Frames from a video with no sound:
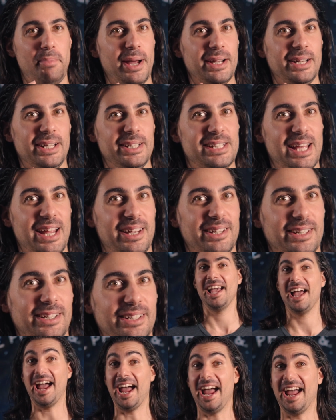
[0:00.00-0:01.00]
pun
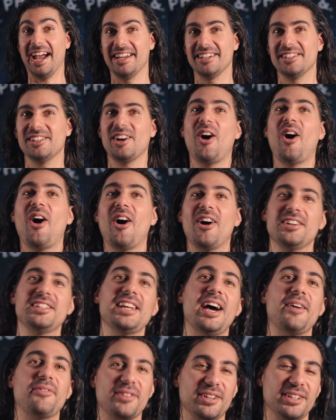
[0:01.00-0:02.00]
intended, and are
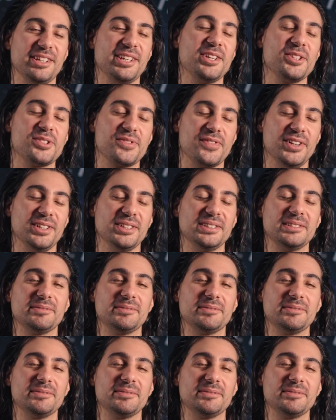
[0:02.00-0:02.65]
definitely useful.